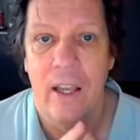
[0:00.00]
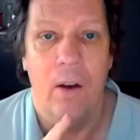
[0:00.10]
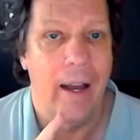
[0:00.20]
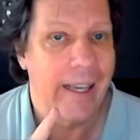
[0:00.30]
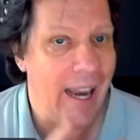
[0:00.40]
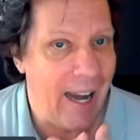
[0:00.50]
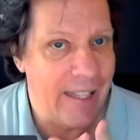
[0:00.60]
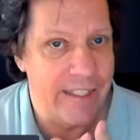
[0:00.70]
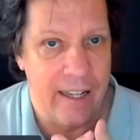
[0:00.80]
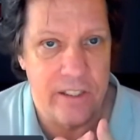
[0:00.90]
like hand
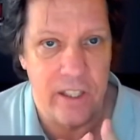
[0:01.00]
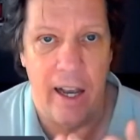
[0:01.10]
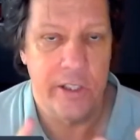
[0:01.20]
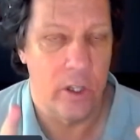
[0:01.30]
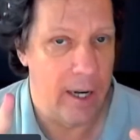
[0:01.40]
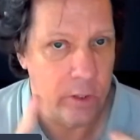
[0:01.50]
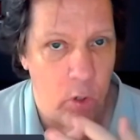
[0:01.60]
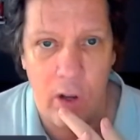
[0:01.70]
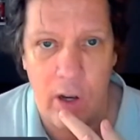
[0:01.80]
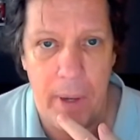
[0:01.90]
sanitizer and
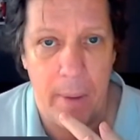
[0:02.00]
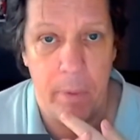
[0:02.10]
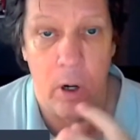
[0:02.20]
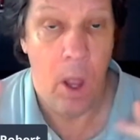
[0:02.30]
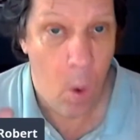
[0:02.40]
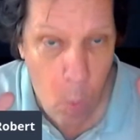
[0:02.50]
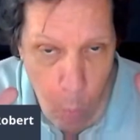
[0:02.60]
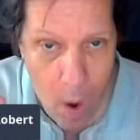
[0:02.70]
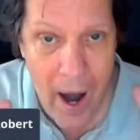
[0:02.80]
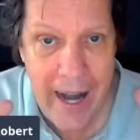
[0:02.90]
toilet paper.
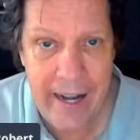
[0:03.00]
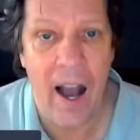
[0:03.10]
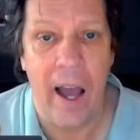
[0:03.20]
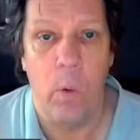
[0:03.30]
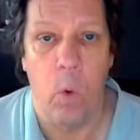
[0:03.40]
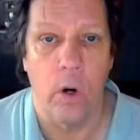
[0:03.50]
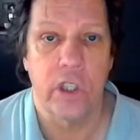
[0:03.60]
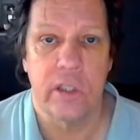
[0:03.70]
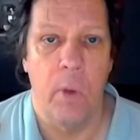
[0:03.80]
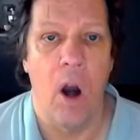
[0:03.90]
Why not work
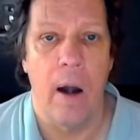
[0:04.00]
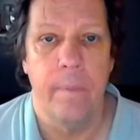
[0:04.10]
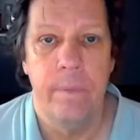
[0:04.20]
smart?